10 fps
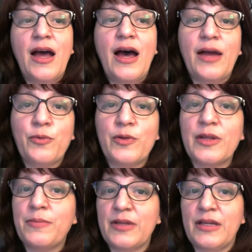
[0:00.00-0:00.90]
I
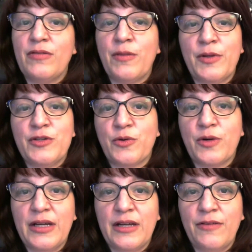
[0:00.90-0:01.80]
really believe the
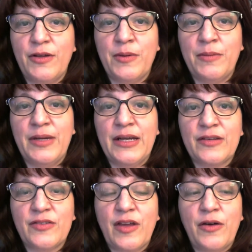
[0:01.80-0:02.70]
majority of human
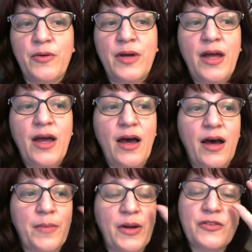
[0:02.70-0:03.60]
beings, though,
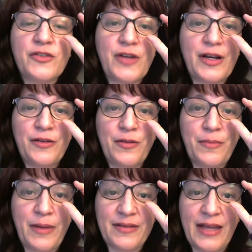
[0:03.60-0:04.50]
are just trying to do the
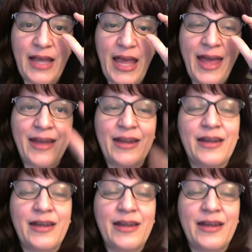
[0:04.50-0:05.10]
best they can.